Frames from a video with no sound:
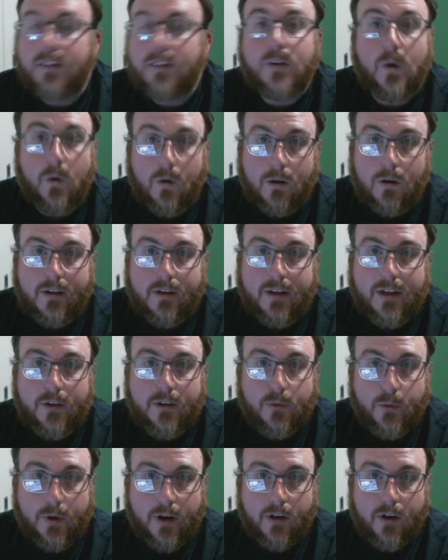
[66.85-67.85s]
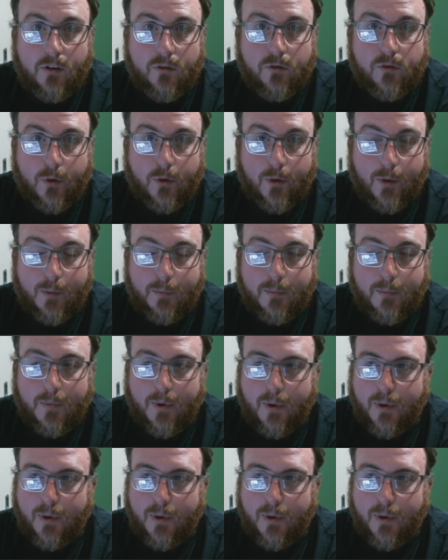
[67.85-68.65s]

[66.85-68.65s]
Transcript: Talk in written form